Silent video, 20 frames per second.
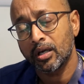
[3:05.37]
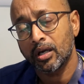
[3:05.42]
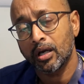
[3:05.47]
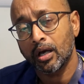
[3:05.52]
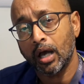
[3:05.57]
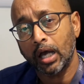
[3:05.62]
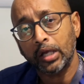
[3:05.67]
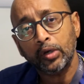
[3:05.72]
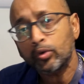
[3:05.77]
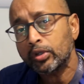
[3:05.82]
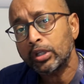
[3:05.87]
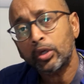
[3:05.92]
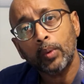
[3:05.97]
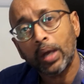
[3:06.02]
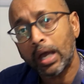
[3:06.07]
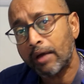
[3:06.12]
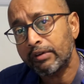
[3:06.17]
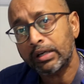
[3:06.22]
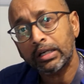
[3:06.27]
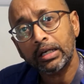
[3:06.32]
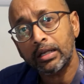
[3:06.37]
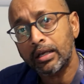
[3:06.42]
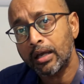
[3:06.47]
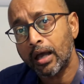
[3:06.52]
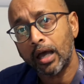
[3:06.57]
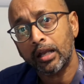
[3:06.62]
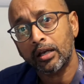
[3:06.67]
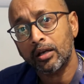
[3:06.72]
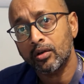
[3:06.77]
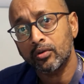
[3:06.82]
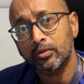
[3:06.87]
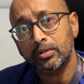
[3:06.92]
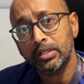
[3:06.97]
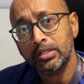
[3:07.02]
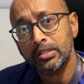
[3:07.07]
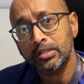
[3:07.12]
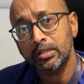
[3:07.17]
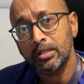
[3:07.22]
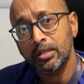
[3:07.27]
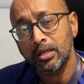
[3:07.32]
I don't think we have a clear handle on
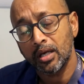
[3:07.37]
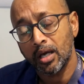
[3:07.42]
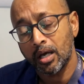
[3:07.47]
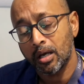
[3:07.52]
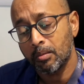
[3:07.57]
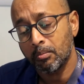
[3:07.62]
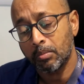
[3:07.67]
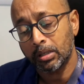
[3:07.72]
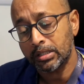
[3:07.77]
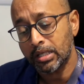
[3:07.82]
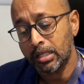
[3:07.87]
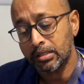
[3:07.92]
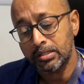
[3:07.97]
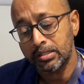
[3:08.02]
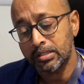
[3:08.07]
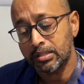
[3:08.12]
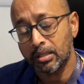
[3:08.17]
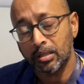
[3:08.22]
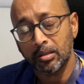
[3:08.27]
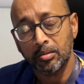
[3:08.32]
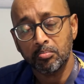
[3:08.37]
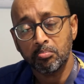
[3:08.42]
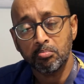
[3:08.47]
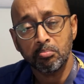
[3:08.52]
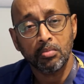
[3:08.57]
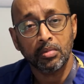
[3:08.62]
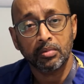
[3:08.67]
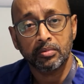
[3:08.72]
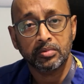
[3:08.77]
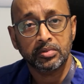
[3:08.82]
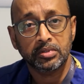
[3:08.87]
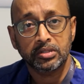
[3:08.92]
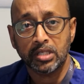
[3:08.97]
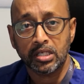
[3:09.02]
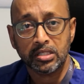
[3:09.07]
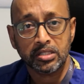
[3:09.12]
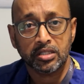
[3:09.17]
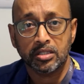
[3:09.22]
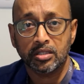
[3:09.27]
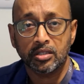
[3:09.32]
this, but that's
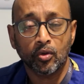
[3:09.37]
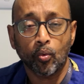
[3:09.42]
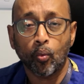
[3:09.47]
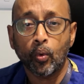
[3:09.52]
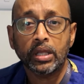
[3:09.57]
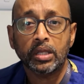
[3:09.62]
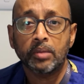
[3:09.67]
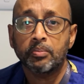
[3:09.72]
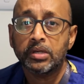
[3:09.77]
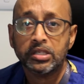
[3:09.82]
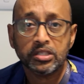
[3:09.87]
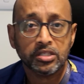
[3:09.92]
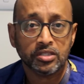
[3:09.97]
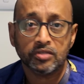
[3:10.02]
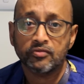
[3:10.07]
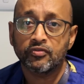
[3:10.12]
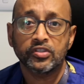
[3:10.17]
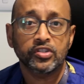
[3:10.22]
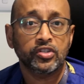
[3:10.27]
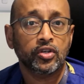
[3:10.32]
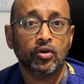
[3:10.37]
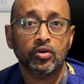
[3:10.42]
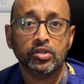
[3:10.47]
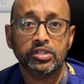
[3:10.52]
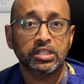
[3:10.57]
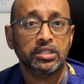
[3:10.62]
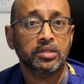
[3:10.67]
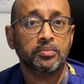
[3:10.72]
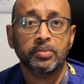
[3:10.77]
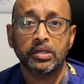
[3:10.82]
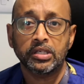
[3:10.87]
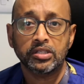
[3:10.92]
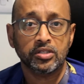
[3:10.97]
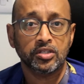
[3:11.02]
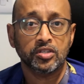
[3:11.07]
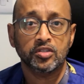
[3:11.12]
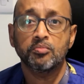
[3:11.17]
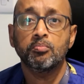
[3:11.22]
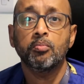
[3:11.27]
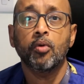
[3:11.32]
just the way the patient's physiology and the
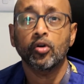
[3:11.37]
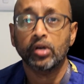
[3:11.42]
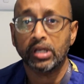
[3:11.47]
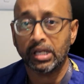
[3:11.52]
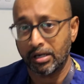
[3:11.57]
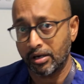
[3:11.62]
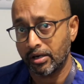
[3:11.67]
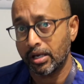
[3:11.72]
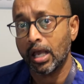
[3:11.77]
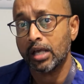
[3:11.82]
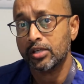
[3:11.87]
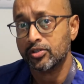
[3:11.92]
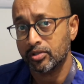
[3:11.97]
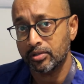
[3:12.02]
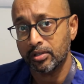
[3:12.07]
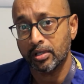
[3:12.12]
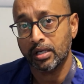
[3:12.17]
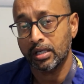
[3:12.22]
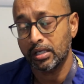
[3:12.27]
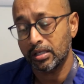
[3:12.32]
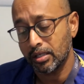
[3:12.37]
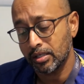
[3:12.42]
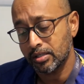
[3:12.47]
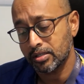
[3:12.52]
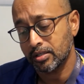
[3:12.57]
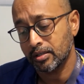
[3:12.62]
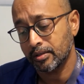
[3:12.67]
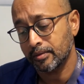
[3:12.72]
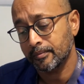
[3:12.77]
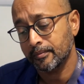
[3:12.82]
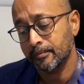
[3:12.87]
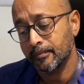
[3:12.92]
patient's body reacts to the radiation.